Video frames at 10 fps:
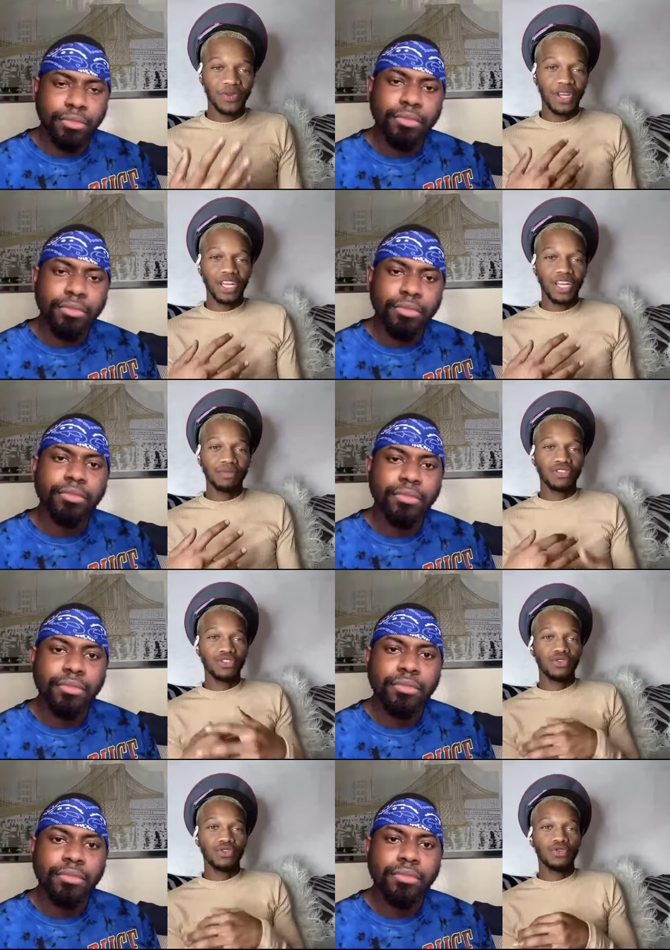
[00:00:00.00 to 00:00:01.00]
Speaker 1: when it comes
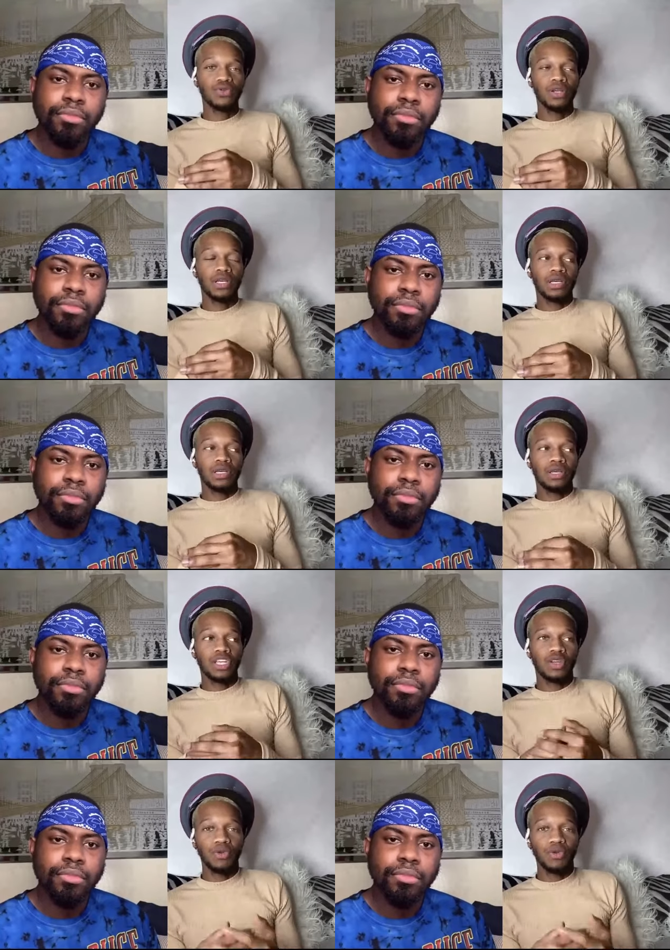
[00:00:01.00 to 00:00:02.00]
to
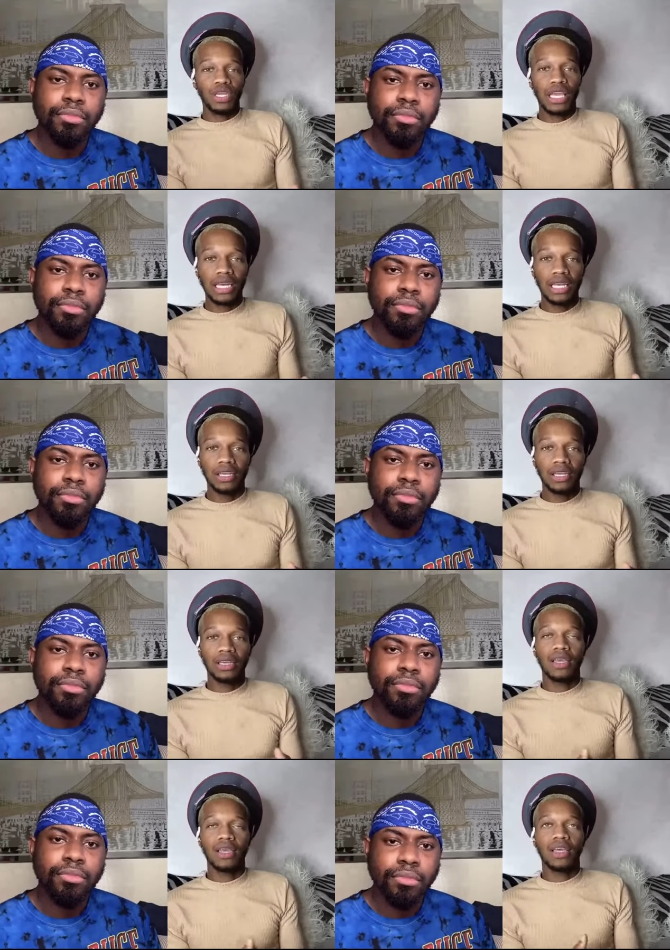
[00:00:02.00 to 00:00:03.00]

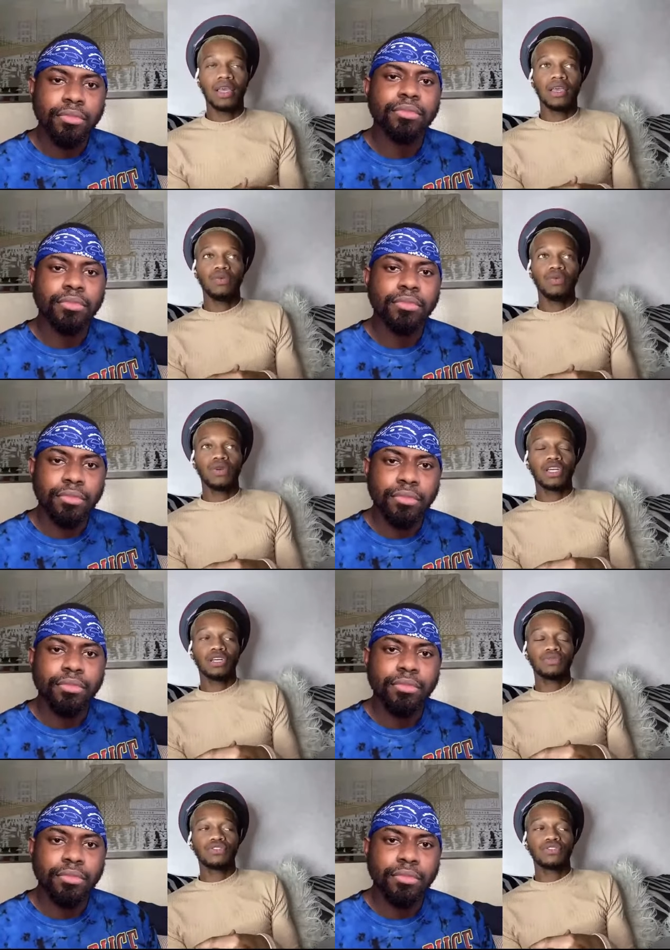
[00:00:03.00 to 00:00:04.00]
communicating, and when it
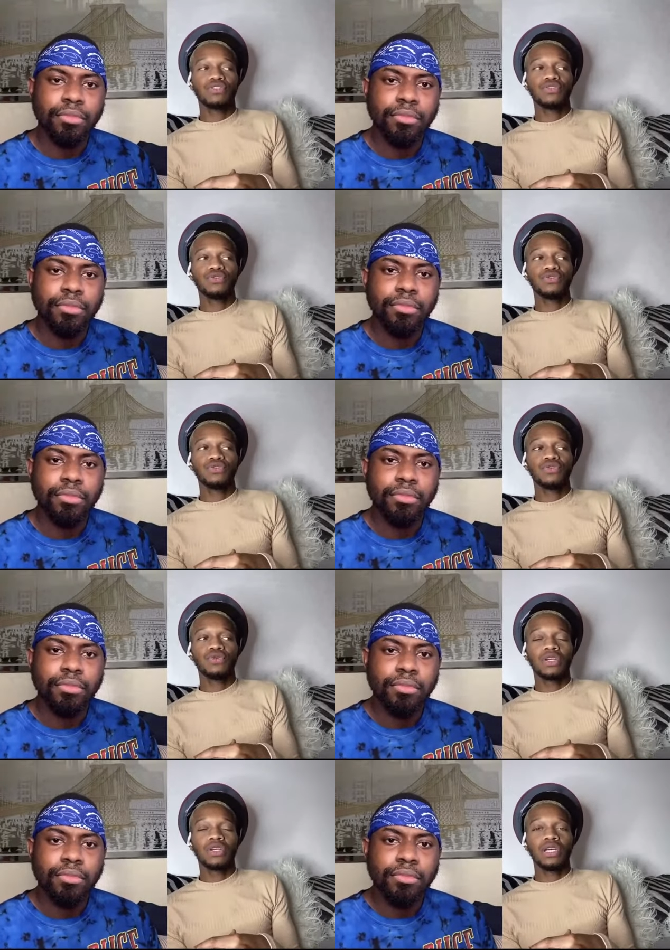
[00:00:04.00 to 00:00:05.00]
comes to
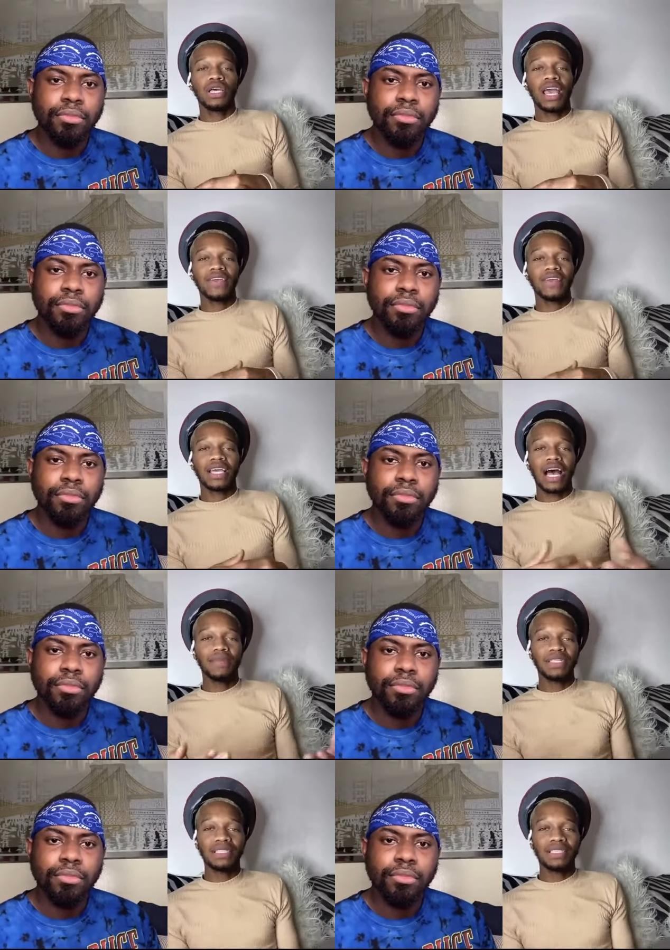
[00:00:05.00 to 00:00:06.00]
having
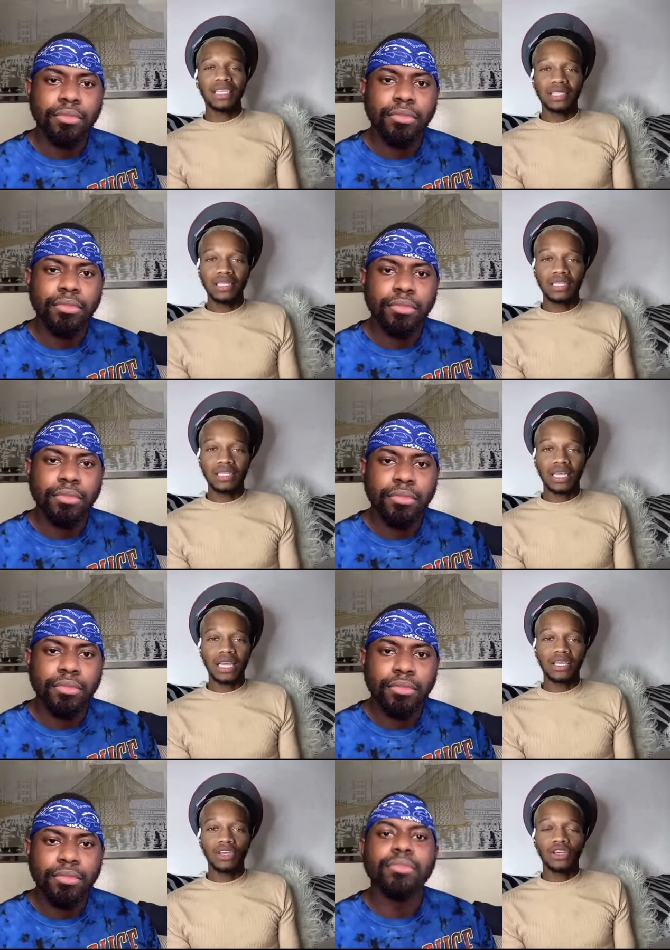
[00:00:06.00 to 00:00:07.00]
common sense,
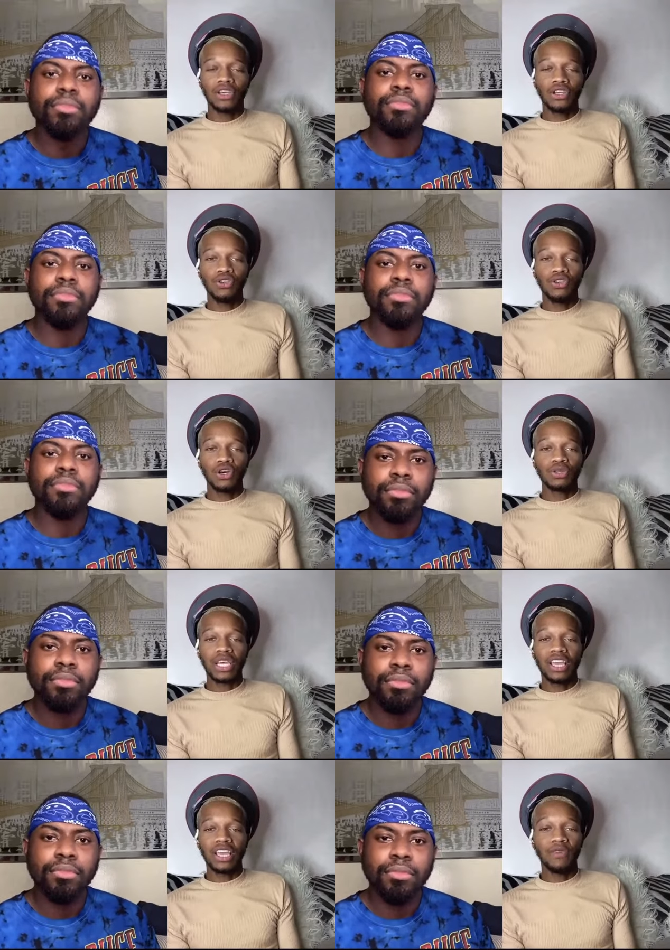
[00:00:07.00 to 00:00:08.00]
like you know,
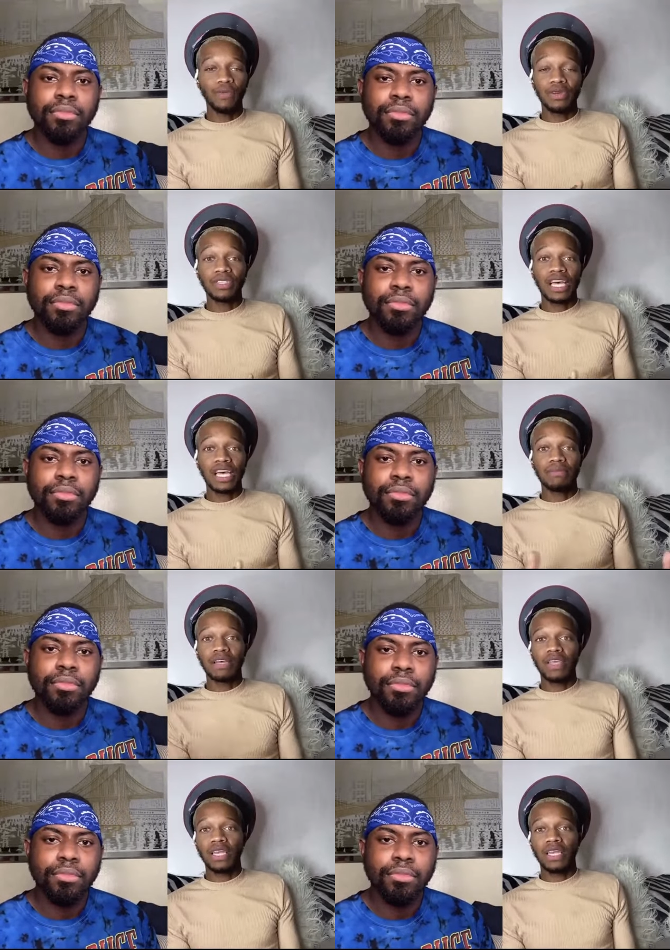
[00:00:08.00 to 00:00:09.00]
say it be it were times
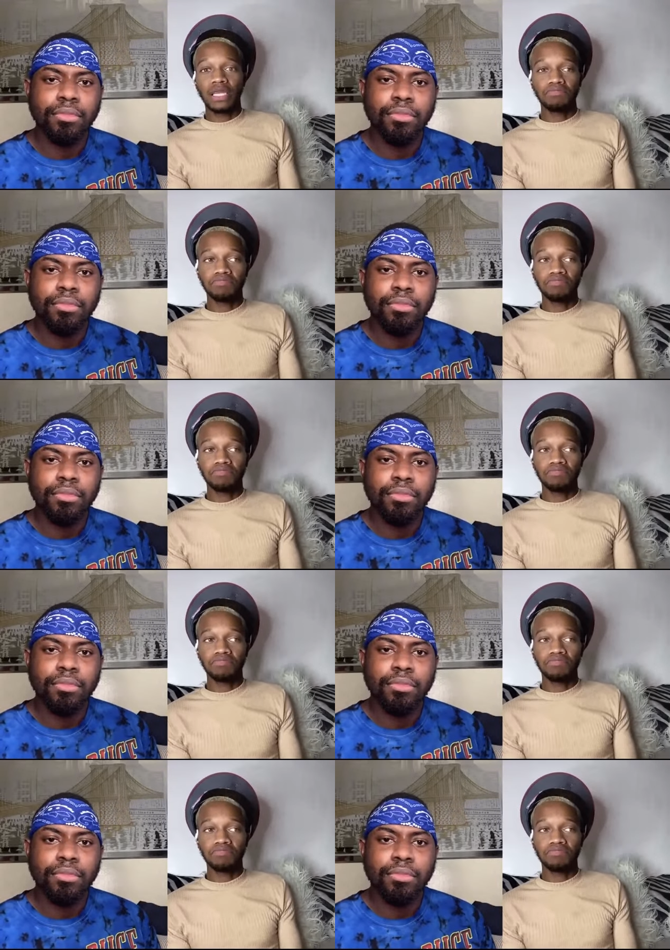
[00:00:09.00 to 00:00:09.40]
I dated